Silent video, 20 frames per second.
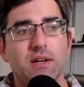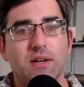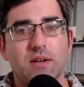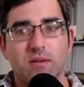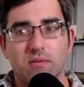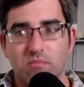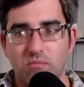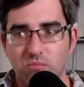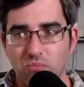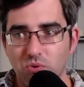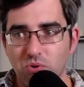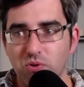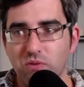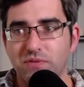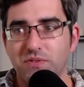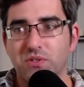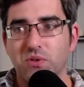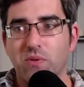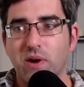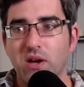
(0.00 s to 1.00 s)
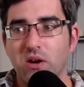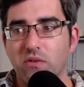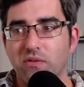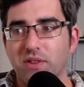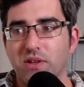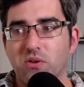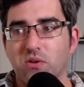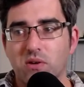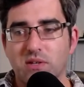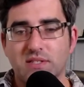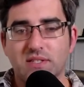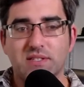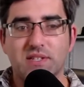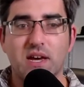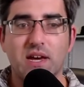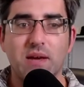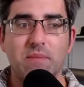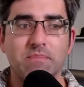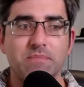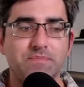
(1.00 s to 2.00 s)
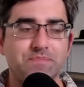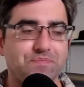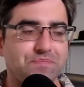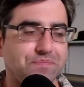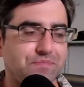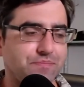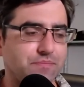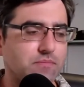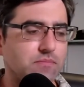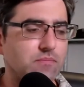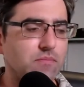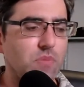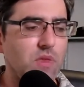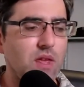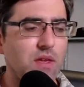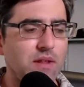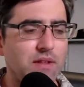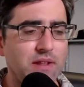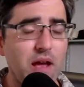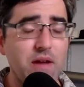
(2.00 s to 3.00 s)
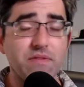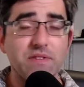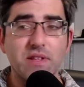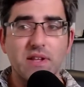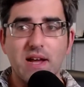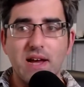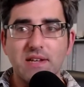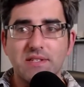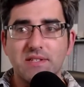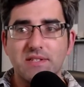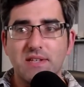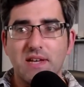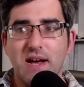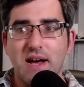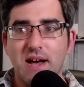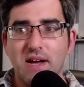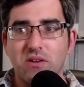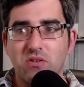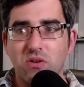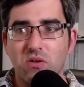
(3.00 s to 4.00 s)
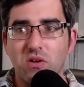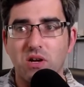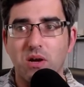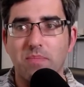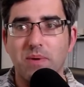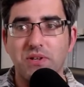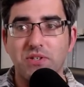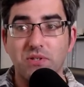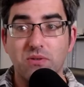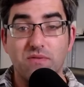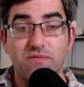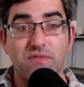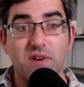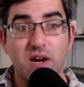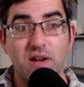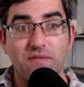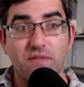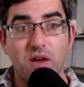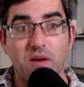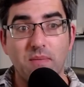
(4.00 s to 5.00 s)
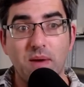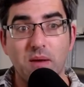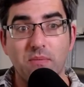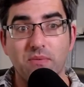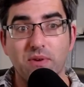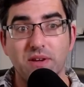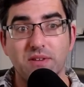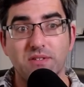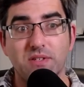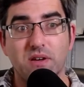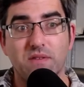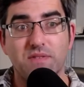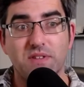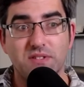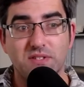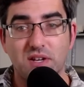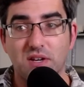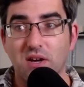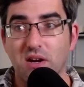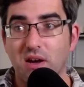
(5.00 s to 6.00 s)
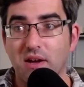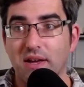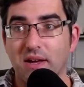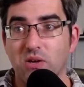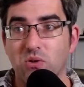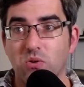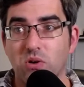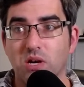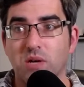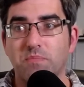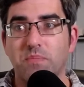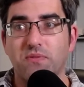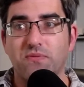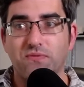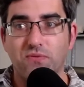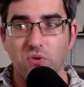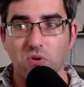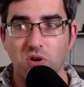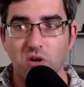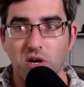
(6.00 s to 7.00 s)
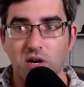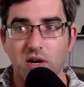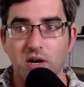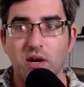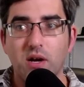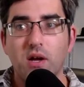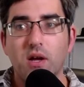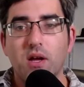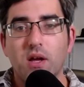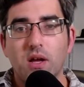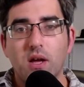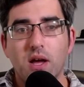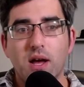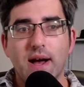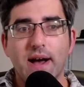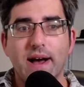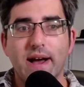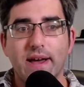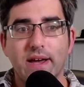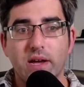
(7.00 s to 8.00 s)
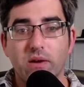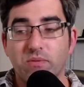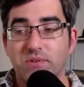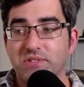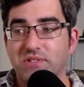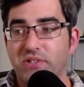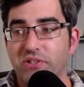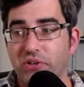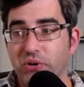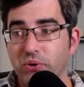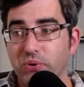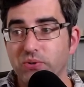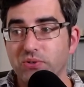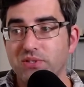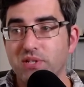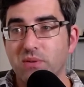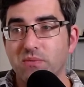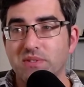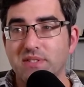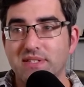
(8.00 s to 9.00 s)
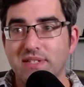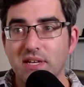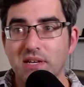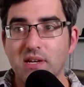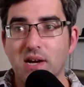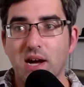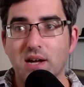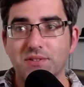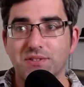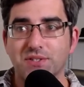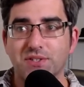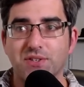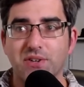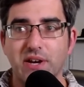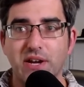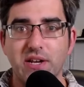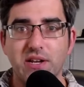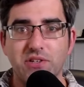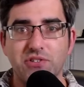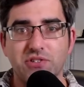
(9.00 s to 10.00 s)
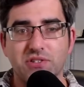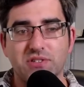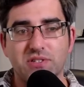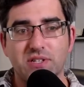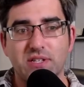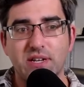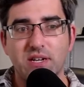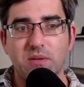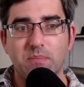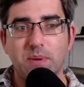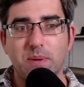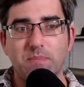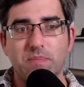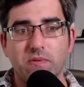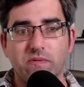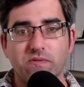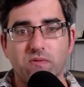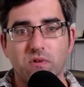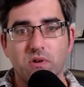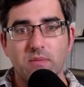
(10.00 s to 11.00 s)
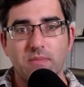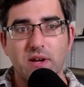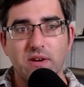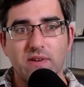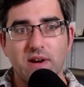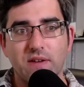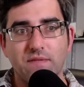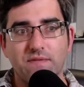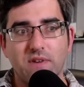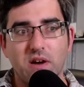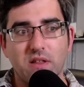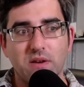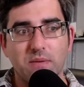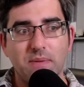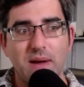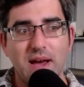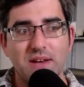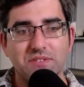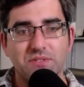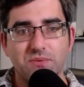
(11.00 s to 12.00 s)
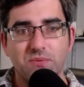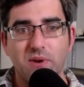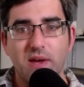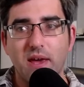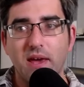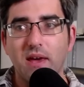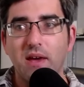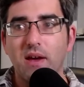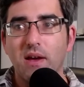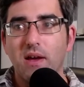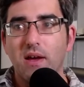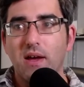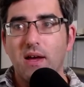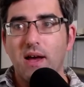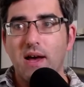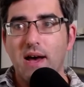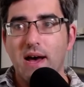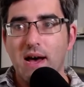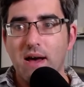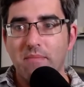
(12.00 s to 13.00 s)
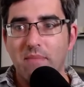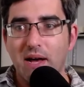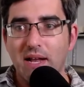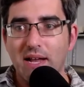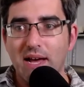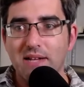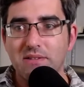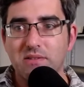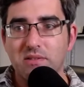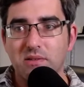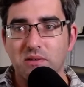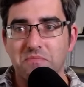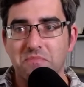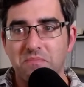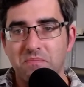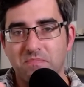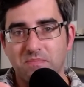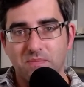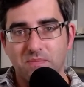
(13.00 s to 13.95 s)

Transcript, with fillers: moved away over the course of time. Nevertheless, uh, growing up, I do have very fond memories of the synagogue in Cork before uh, it was closed. It was deconsecrated just a little bit before my grandfather passed away. Um, I'll add some